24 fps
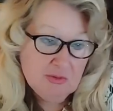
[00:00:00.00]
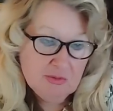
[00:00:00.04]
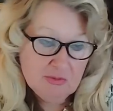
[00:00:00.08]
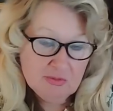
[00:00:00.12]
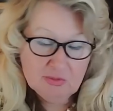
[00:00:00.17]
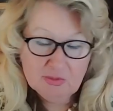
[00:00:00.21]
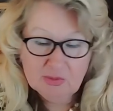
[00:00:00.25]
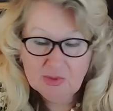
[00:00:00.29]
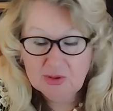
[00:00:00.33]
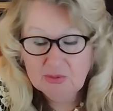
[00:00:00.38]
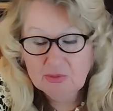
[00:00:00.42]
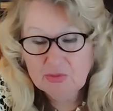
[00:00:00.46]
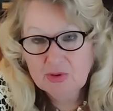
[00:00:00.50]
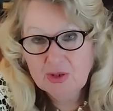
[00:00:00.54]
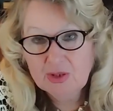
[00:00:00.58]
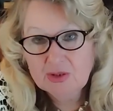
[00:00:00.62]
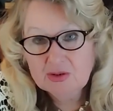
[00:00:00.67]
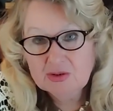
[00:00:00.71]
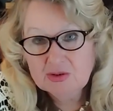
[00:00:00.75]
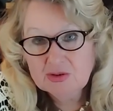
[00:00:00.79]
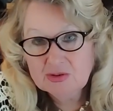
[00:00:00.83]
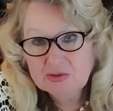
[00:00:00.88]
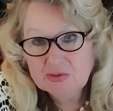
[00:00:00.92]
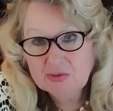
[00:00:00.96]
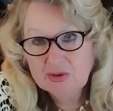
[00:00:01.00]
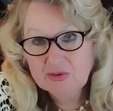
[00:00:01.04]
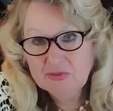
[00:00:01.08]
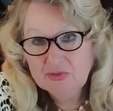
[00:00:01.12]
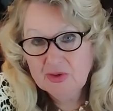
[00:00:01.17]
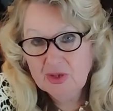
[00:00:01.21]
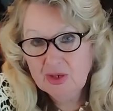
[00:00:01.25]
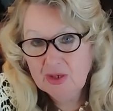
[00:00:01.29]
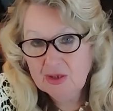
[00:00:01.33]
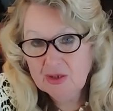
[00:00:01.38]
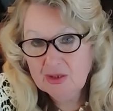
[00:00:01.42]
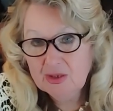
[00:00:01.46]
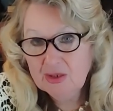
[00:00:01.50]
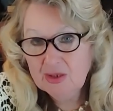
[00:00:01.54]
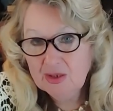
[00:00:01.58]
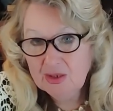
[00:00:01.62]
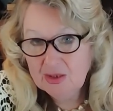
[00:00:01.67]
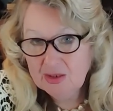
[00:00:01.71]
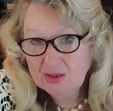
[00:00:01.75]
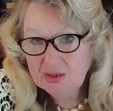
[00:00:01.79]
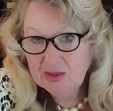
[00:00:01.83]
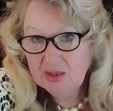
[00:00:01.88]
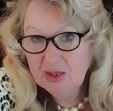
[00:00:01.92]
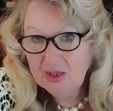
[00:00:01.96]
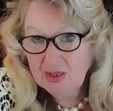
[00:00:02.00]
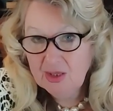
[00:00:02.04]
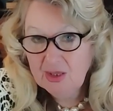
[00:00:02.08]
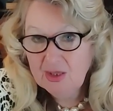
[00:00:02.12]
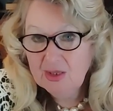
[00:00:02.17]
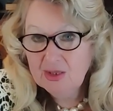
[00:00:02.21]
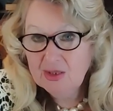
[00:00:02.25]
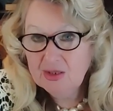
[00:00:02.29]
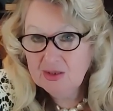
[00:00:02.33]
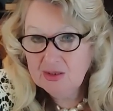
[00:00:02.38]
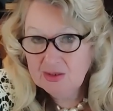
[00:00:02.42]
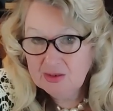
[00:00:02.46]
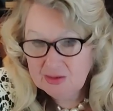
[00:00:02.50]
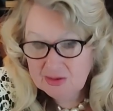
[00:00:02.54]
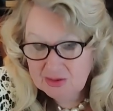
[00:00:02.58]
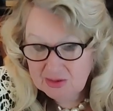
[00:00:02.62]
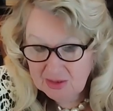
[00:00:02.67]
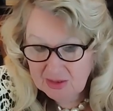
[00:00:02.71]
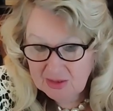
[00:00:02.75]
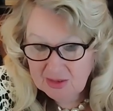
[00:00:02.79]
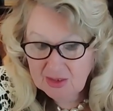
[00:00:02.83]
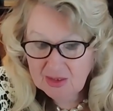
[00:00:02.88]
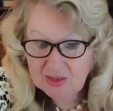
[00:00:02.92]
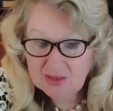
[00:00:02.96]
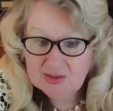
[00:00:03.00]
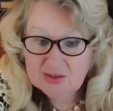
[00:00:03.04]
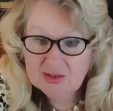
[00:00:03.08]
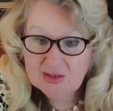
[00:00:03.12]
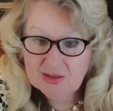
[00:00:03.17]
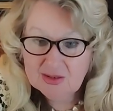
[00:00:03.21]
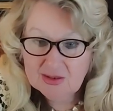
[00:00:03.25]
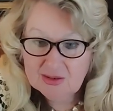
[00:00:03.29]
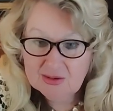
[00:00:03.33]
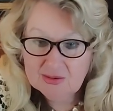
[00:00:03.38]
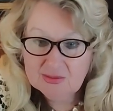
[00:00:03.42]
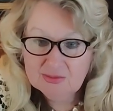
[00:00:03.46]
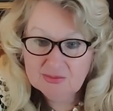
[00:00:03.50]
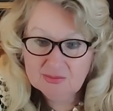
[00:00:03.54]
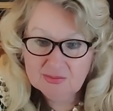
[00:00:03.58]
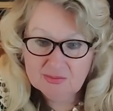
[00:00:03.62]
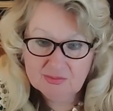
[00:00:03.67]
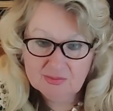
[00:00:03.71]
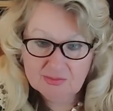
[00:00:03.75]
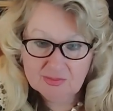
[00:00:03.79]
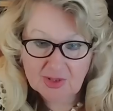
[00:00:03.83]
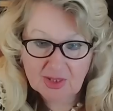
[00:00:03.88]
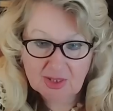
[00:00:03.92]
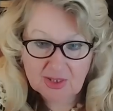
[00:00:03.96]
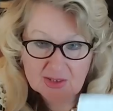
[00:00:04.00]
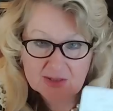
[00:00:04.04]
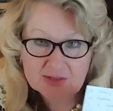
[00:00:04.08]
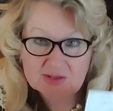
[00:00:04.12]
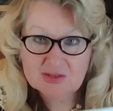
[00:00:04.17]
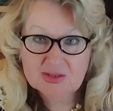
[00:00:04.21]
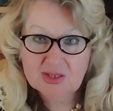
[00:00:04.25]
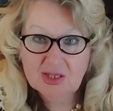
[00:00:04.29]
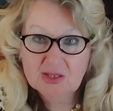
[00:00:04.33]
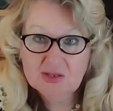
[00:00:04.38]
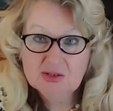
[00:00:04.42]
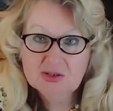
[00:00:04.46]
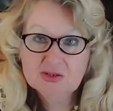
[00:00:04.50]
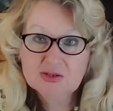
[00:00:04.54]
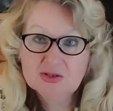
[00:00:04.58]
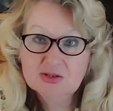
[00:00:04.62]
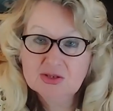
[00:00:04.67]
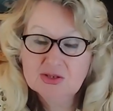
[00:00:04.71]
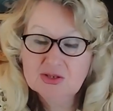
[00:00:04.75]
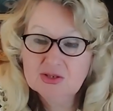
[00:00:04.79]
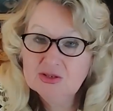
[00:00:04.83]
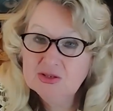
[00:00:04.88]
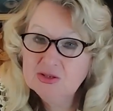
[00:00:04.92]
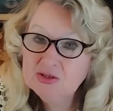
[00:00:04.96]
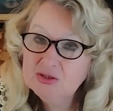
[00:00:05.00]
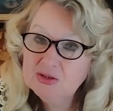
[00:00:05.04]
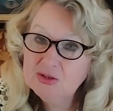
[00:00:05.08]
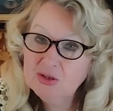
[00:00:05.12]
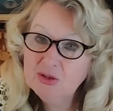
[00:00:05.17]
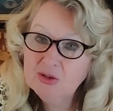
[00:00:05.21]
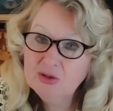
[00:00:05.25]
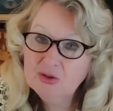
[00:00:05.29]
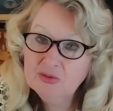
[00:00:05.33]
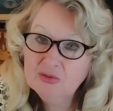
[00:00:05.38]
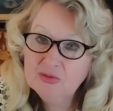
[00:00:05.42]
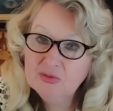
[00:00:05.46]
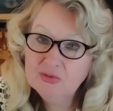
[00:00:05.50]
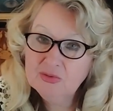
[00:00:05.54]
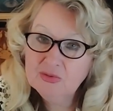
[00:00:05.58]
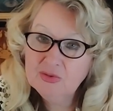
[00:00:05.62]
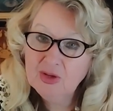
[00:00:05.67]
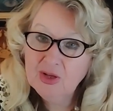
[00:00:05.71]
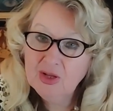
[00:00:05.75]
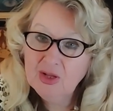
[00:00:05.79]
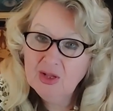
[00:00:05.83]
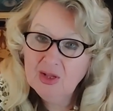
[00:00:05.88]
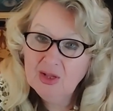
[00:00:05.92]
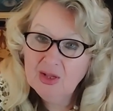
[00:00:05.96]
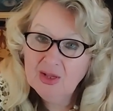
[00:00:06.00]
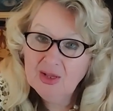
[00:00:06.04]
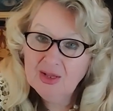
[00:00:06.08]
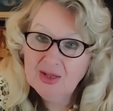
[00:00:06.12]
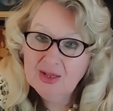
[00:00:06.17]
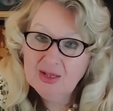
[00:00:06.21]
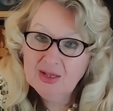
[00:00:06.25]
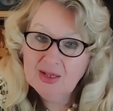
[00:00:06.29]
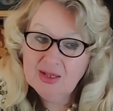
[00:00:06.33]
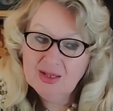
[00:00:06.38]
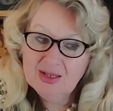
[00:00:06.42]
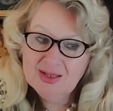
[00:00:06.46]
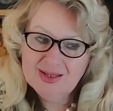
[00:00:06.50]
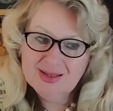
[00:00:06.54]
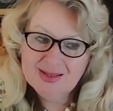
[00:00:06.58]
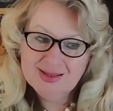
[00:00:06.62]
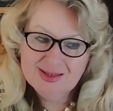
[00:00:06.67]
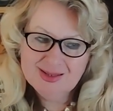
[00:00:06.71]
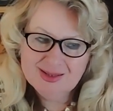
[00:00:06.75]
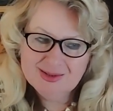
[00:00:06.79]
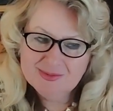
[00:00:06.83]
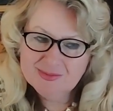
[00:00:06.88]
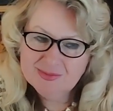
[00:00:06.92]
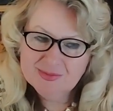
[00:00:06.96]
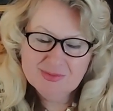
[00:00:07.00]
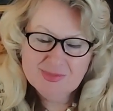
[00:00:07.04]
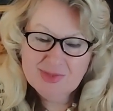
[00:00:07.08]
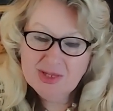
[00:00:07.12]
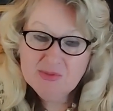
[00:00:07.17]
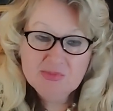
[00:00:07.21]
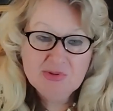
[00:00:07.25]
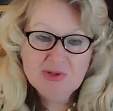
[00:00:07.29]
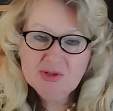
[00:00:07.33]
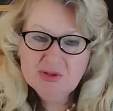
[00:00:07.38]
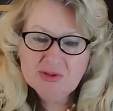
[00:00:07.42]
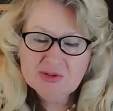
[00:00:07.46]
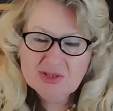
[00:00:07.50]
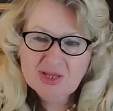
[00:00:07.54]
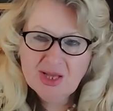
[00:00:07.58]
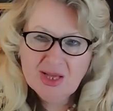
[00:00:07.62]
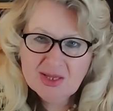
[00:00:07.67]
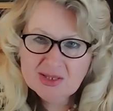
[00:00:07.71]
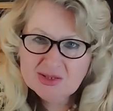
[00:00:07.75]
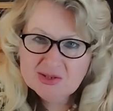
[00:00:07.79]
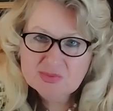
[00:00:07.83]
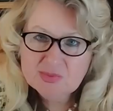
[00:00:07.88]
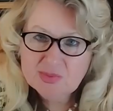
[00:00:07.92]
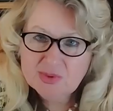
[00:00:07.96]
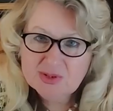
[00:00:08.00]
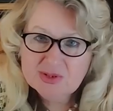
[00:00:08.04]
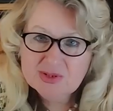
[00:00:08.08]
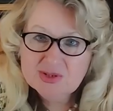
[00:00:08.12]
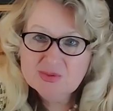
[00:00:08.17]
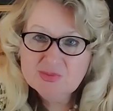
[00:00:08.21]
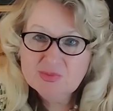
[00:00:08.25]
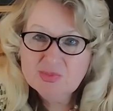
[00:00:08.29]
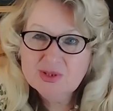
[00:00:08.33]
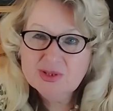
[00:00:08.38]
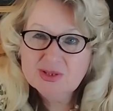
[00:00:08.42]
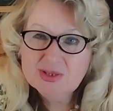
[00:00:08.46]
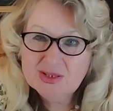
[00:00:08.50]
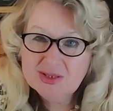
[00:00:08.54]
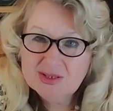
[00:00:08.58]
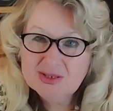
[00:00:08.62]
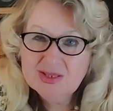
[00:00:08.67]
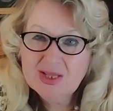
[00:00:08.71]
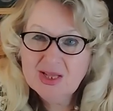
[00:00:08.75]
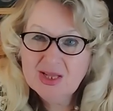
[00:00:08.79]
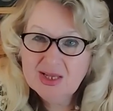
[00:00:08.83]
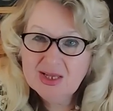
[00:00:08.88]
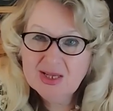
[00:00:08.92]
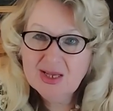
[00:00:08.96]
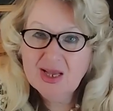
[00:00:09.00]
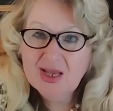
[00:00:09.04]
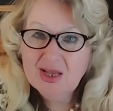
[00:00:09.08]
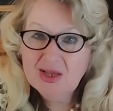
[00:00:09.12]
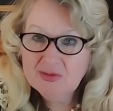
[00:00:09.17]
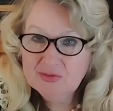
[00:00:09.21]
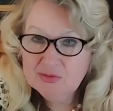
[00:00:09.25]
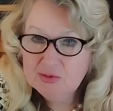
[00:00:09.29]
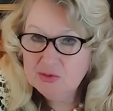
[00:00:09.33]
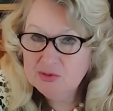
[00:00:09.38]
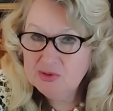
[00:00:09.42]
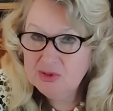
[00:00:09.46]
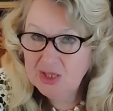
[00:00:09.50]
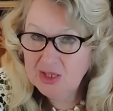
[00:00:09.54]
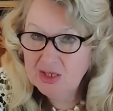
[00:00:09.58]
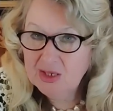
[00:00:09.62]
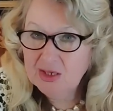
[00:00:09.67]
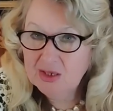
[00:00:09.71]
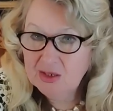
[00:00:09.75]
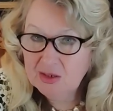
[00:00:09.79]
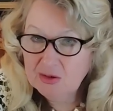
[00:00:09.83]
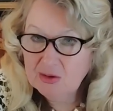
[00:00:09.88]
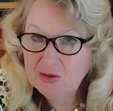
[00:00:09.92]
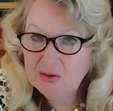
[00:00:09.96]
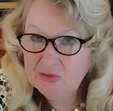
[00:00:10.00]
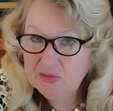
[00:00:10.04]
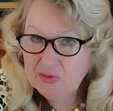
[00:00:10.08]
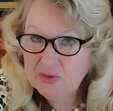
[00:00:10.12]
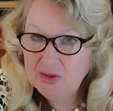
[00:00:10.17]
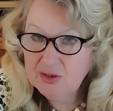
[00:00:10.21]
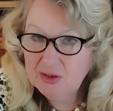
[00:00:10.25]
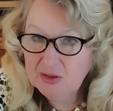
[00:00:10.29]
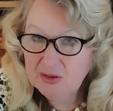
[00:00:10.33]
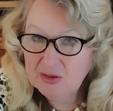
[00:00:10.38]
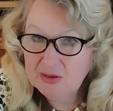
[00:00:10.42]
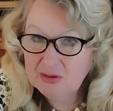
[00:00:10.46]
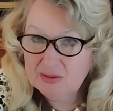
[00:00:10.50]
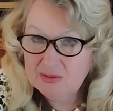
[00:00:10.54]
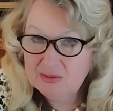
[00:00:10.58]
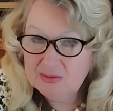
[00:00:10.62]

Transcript: both my brothers were feeling like they are the extensions of maybe not husbands, but they have to take care of her.